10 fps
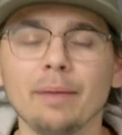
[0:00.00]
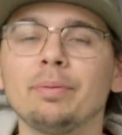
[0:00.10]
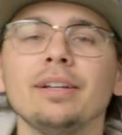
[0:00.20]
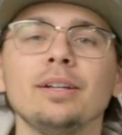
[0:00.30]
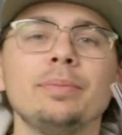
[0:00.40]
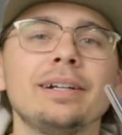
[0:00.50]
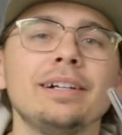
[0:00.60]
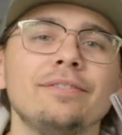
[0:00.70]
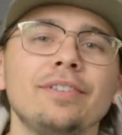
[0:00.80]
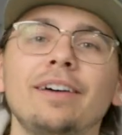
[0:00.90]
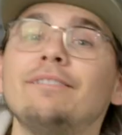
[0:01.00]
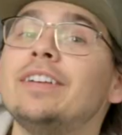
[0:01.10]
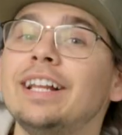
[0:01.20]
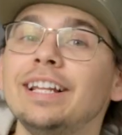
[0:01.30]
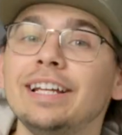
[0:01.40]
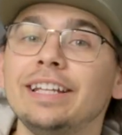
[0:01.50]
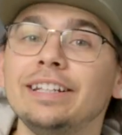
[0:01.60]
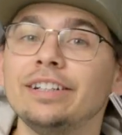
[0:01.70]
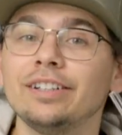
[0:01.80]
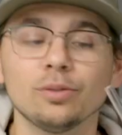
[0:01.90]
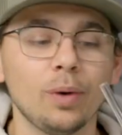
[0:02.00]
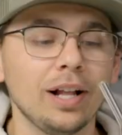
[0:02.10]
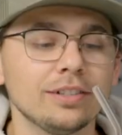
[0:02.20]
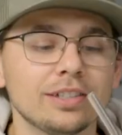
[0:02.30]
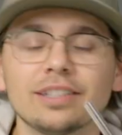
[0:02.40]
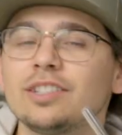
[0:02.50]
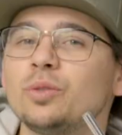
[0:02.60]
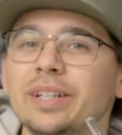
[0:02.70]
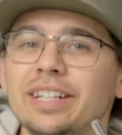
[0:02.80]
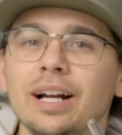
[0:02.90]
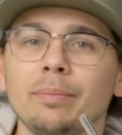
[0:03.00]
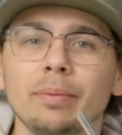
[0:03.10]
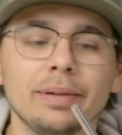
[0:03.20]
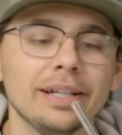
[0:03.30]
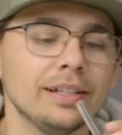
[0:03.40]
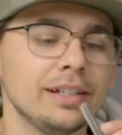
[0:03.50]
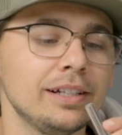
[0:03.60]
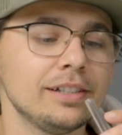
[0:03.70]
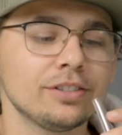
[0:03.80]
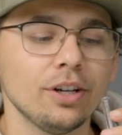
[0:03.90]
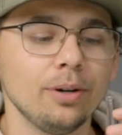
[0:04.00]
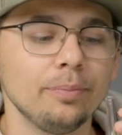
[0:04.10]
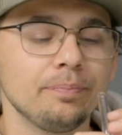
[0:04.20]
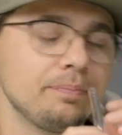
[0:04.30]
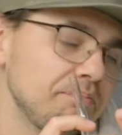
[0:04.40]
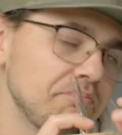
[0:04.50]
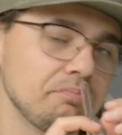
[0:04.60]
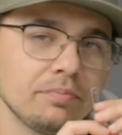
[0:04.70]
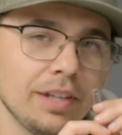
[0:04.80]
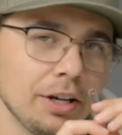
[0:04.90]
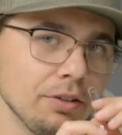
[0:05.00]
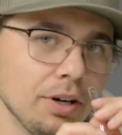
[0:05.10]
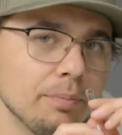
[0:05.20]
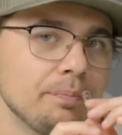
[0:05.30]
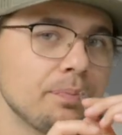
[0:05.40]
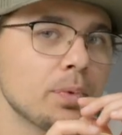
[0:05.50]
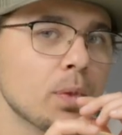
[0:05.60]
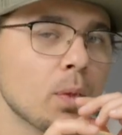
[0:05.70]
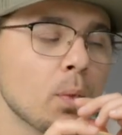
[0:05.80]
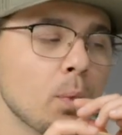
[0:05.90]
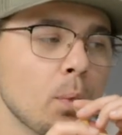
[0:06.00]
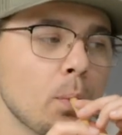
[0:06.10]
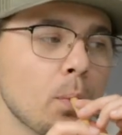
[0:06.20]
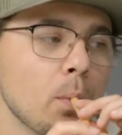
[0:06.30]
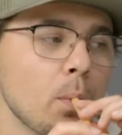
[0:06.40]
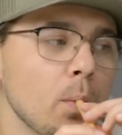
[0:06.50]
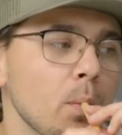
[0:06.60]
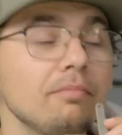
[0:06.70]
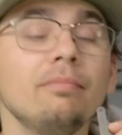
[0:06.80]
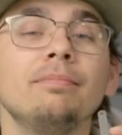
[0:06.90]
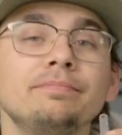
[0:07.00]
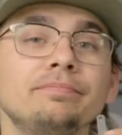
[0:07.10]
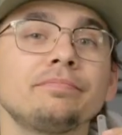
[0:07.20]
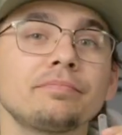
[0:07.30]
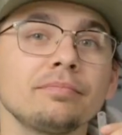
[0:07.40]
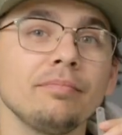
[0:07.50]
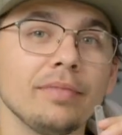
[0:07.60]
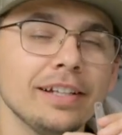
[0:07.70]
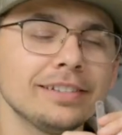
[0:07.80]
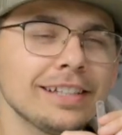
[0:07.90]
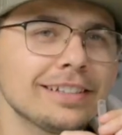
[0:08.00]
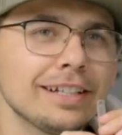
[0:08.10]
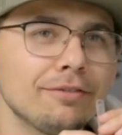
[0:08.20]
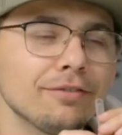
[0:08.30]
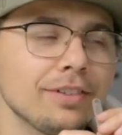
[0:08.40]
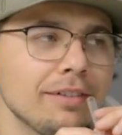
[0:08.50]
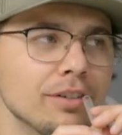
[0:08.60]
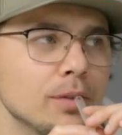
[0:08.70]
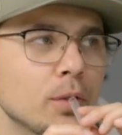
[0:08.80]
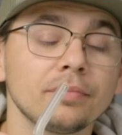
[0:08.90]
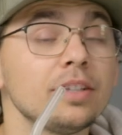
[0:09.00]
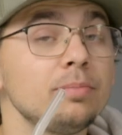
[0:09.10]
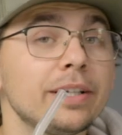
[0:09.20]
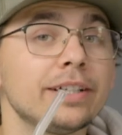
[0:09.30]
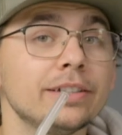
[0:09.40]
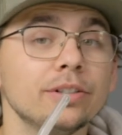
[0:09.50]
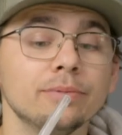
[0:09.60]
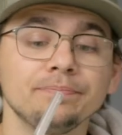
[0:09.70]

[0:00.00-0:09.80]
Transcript: I put a little bit of vanilla in here as well, just to sweeten it up a bit. So now you know. It has a different flavor. It's pretty good too.